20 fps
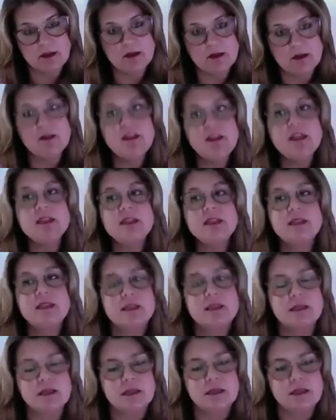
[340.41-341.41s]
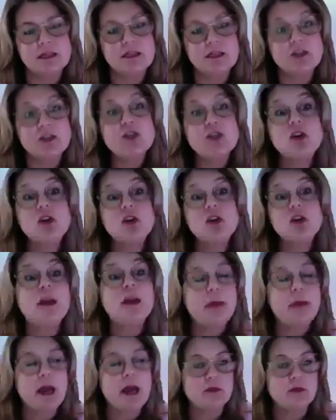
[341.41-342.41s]
this should be a
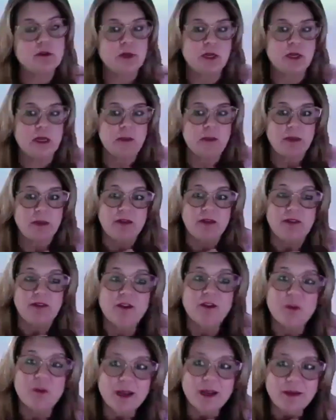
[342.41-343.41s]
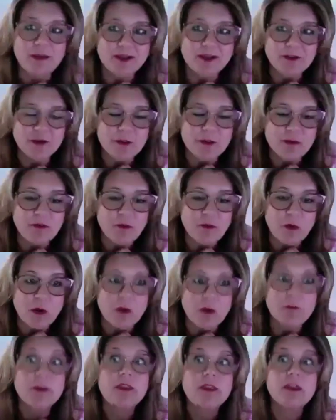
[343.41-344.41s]
boundary. It may have never been a boundary
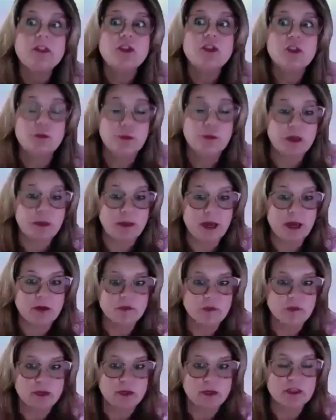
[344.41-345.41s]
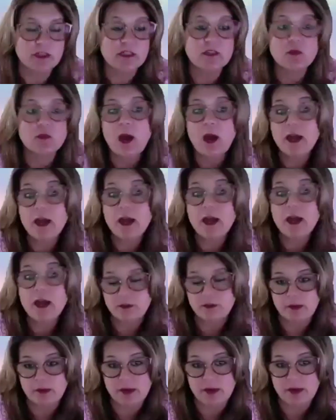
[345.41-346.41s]
before, but this should be a boundary. This is why it should
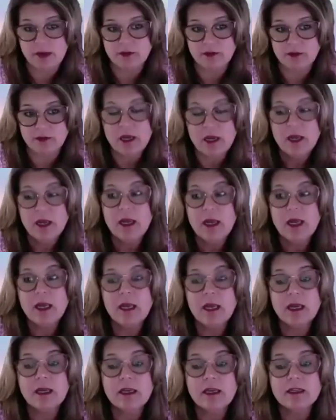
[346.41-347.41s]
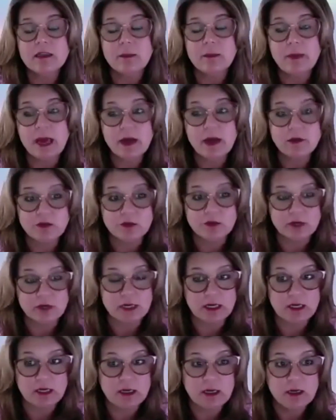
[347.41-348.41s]
be a boundary. And it's a
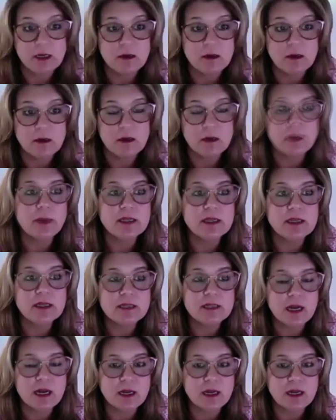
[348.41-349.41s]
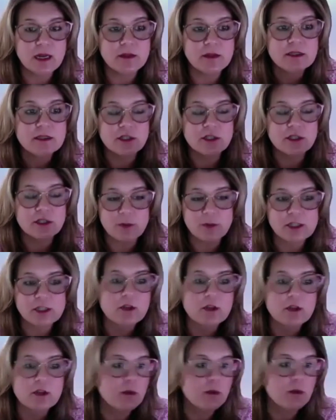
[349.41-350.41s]
boundary based on the
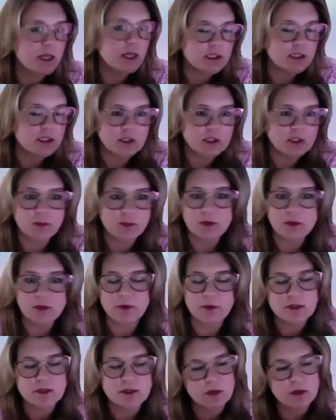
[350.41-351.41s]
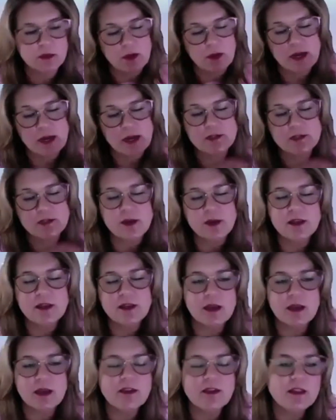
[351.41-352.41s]
situation, the relationship with the person and whatnot. So I
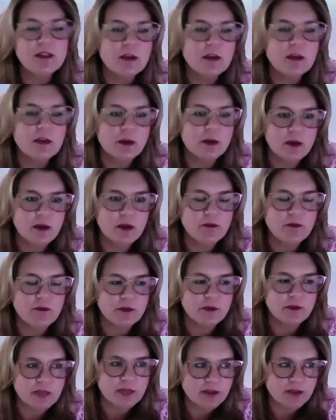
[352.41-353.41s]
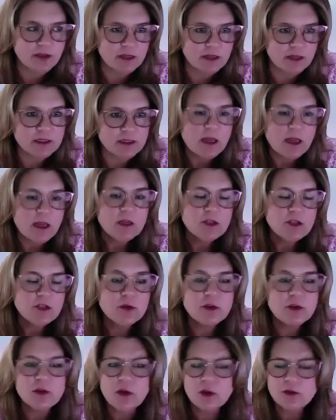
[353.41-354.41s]
think that'll be great for those athletes.
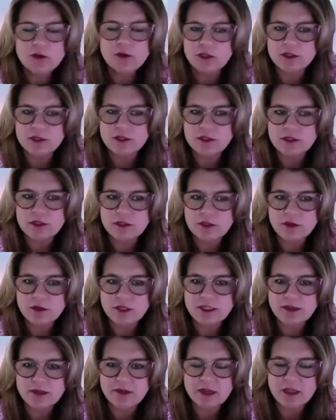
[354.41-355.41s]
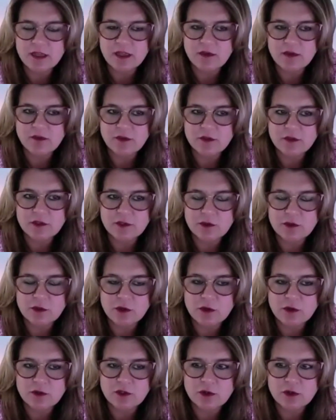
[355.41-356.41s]
Junior coaches, do you guys have anything for the junior
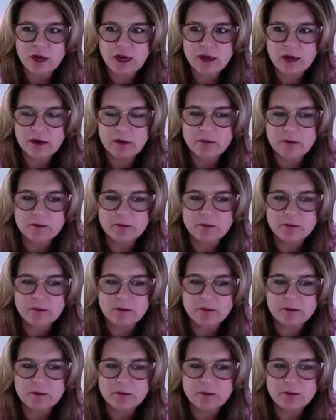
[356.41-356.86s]
coach track?